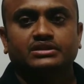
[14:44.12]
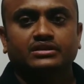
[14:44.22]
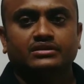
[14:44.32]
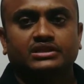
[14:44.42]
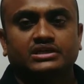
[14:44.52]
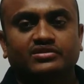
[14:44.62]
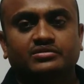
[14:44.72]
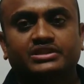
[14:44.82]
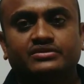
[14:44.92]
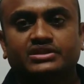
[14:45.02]
then
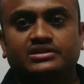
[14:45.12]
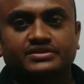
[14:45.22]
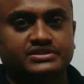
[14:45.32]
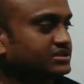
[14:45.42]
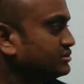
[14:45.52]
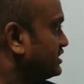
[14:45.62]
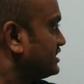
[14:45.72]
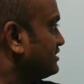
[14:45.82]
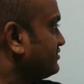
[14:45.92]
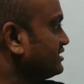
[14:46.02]
that will be the frequency.
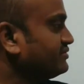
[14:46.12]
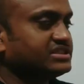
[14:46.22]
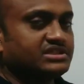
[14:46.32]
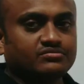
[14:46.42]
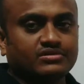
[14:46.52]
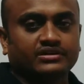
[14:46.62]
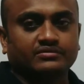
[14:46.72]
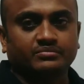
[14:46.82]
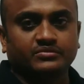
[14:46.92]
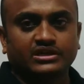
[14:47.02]
So here the frequency is
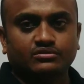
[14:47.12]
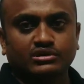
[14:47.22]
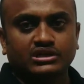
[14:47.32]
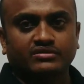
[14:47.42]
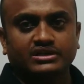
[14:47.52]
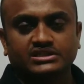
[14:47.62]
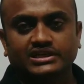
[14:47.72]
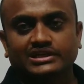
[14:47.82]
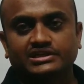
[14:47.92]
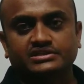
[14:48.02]
1 because only
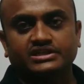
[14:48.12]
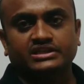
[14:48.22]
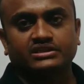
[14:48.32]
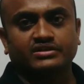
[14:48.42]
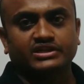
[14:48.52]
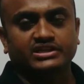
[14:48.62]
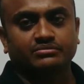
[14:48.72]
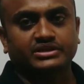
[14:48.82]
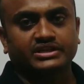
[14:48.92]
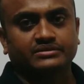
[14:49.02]
one cycle is there in the one
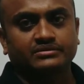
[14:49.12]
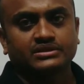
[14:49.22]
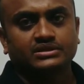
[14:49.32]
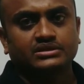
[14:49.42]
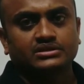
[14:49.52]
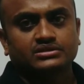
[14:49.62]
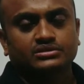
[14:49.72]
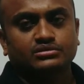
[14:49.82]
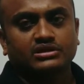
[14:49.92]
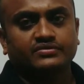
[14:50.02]
time period.
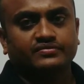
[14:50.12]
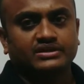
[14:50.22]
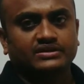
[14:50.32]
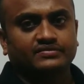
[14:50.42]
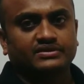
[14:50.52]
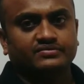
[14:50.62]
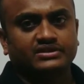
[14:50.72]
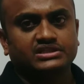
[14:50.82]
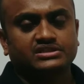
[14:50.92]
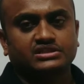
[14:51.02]
So if
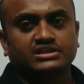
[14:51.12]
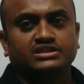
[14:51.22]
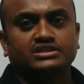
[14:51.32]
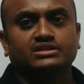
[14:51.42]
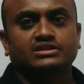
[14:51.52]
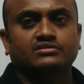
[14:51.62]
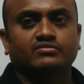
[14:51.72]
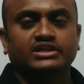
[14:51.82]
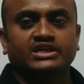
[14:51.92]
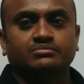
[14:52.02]
it is in
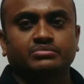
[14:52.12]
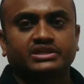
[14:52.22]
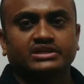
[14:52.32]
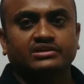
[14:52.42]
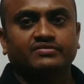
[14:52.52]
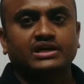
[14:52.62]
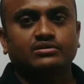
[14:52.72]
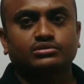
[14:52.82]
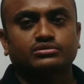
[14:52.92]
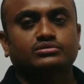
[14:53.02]
one time period, if
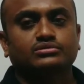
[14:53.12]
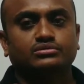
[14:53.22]
I have